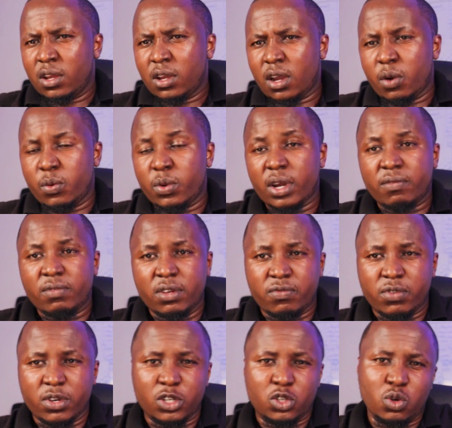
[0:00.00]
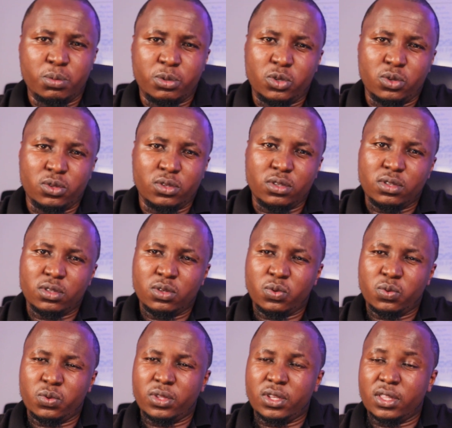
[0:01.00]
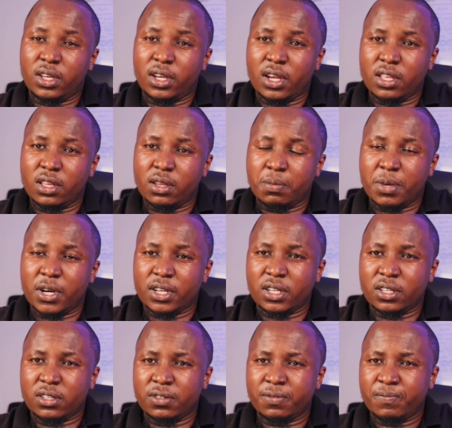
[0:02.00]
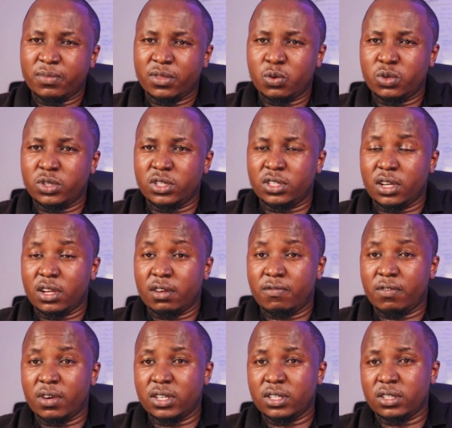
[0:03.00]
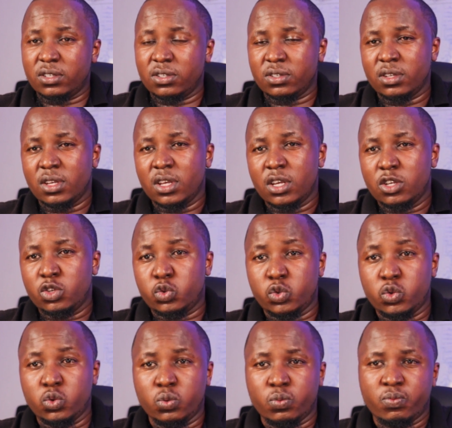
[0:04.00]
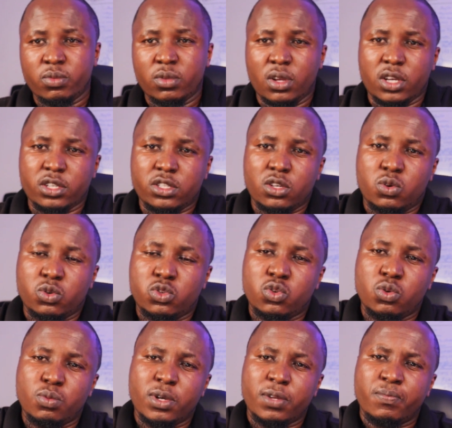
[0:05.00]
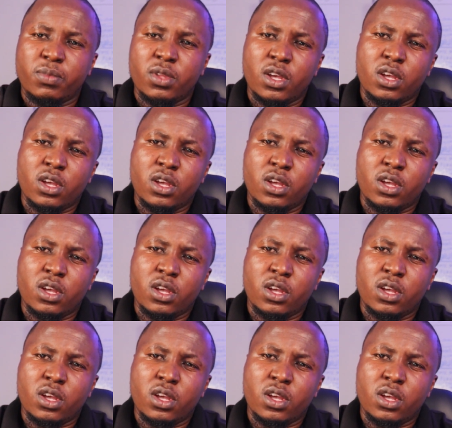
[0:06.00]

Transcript: we have different options within the Kenyan market, which is an advantage to you as the consumer.